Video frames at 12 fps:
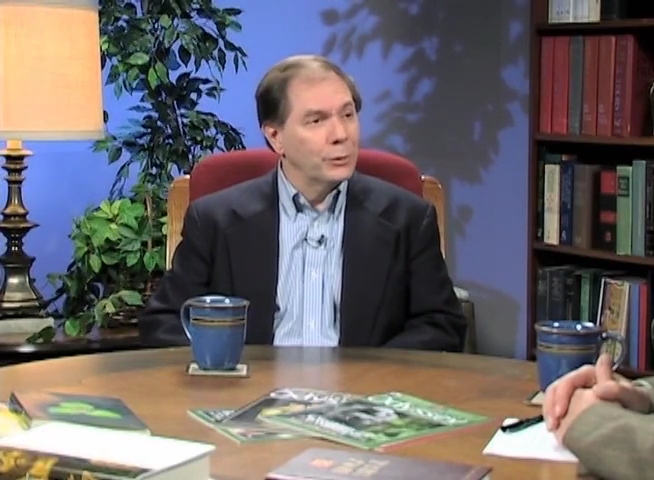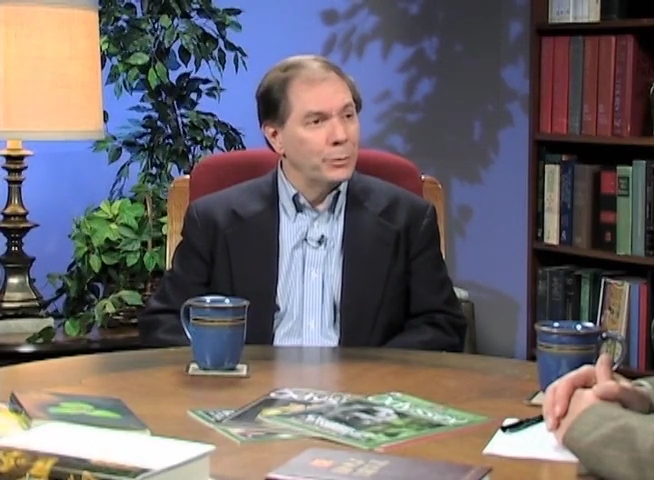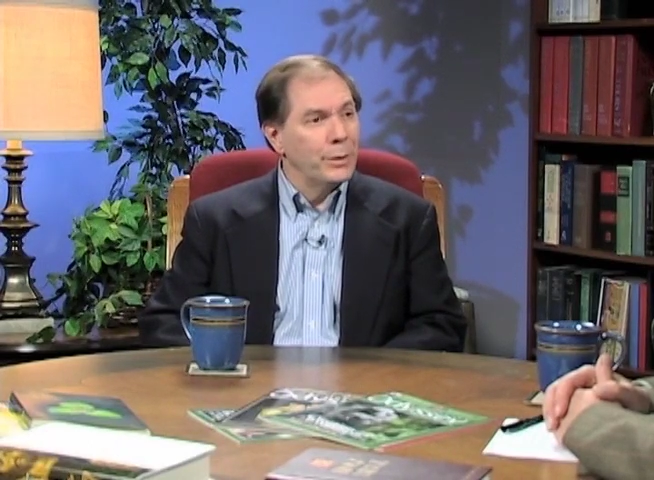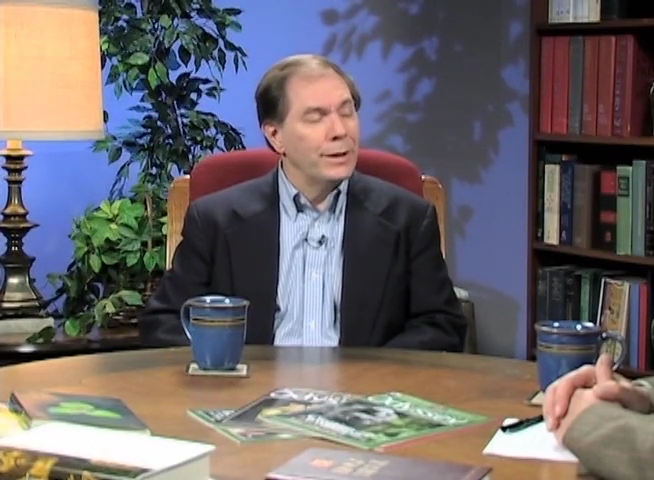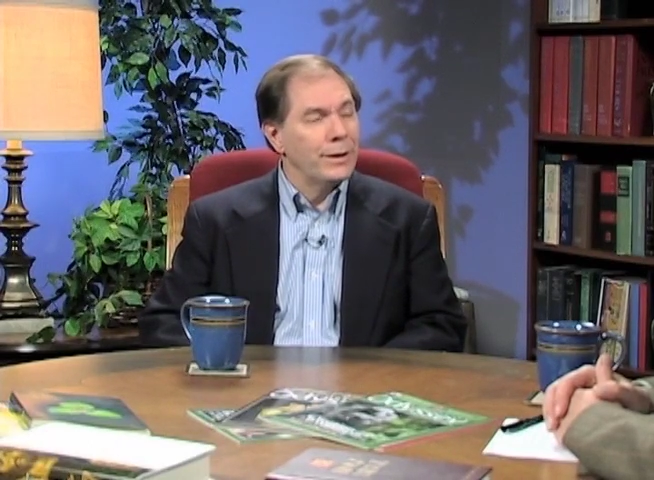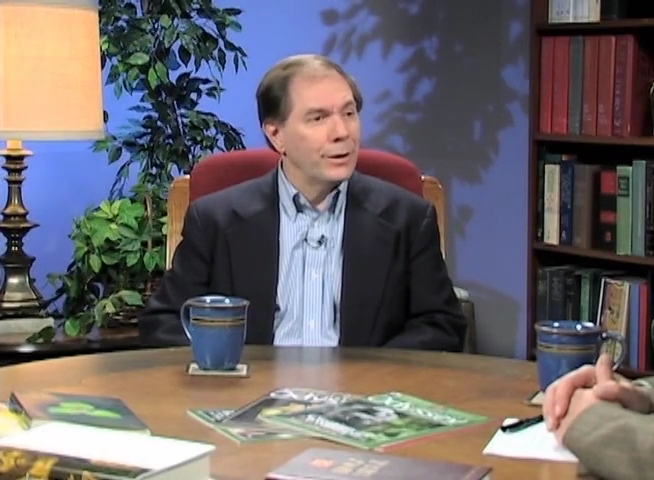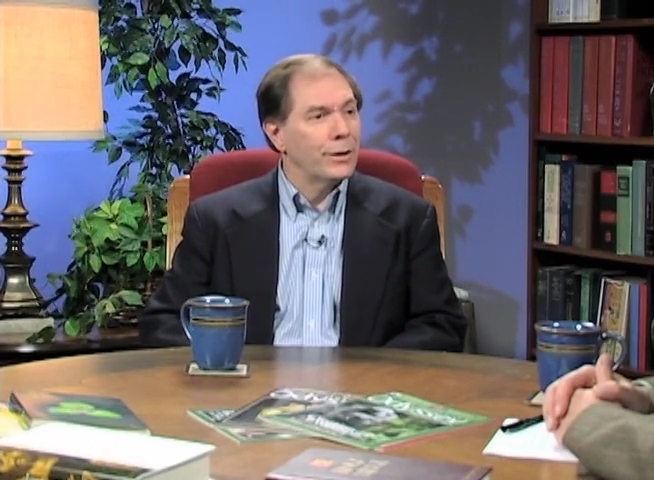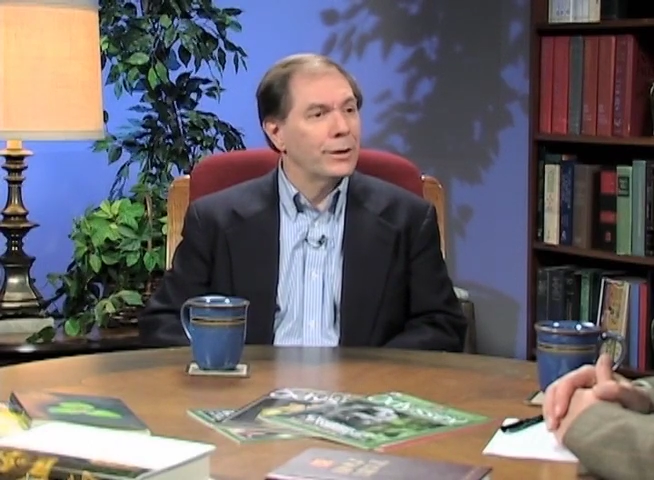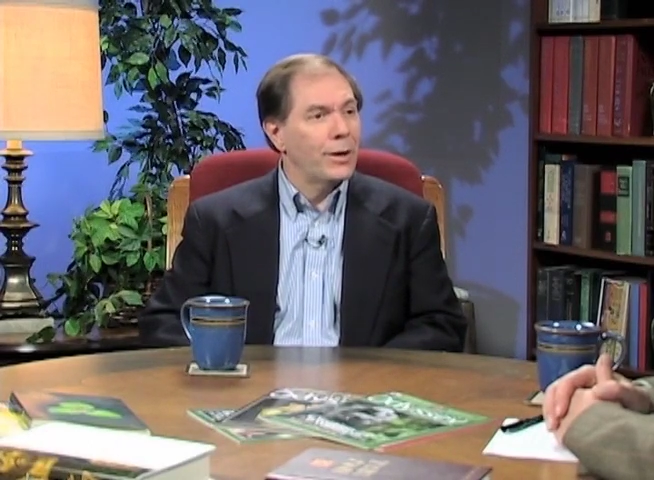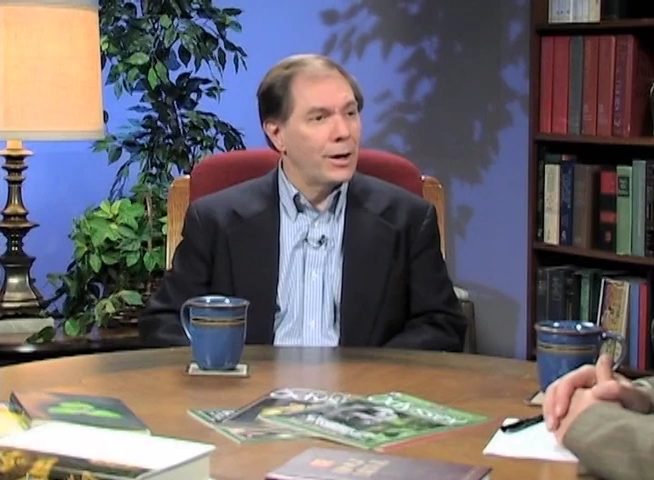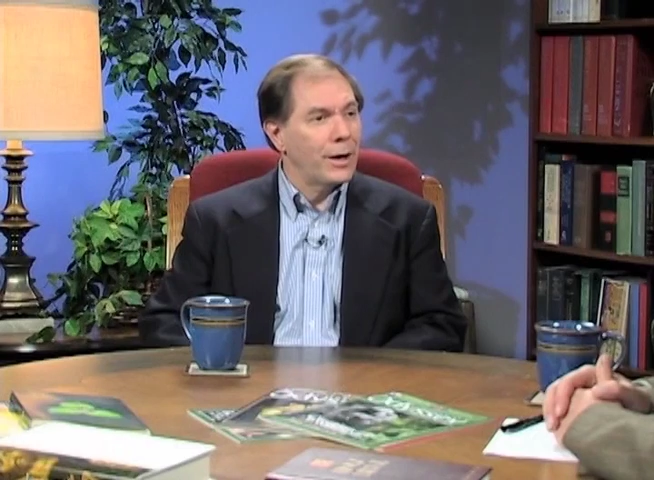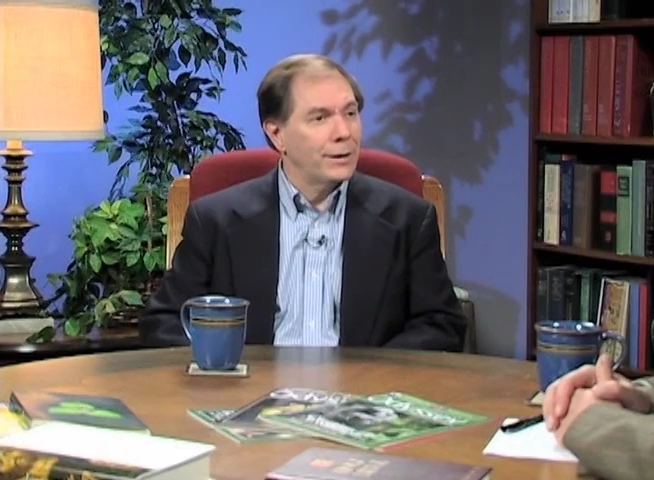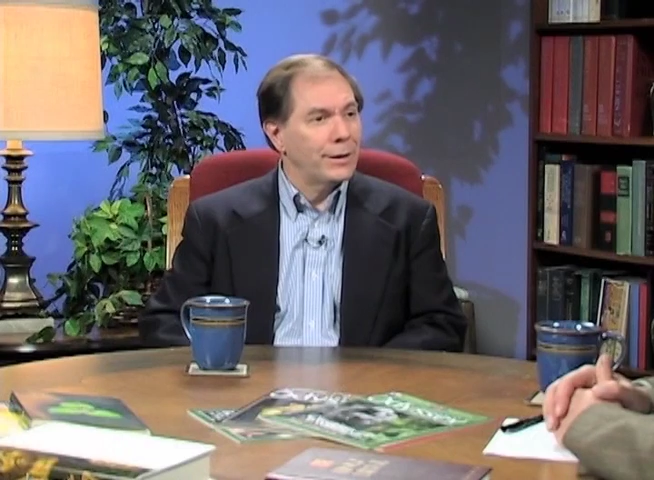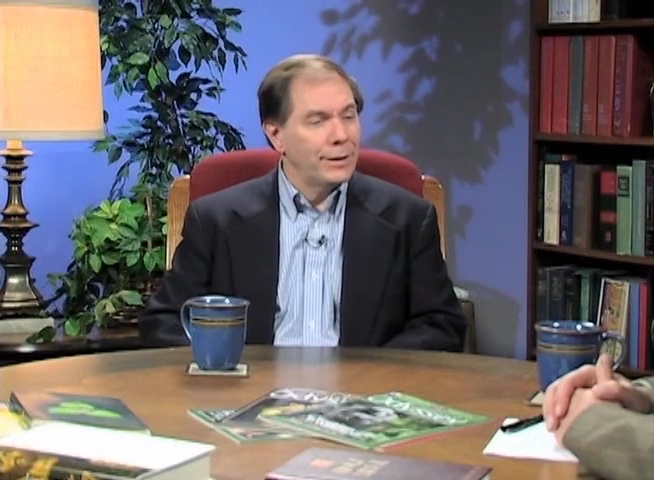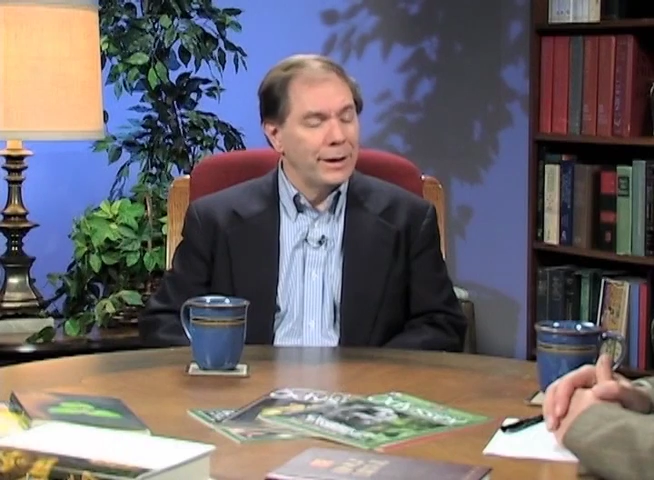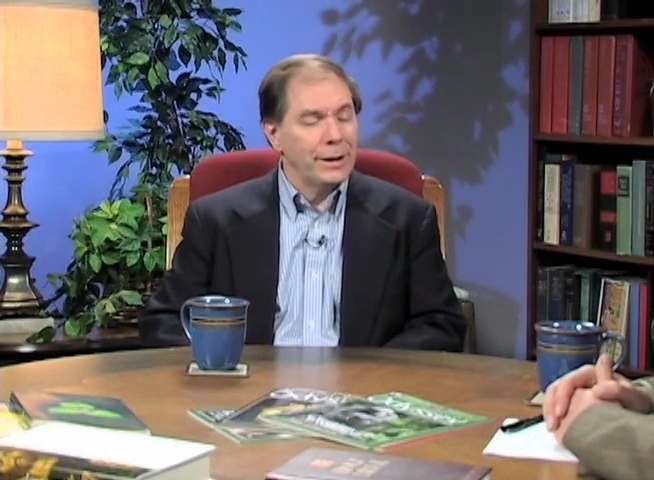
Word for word: will be their God and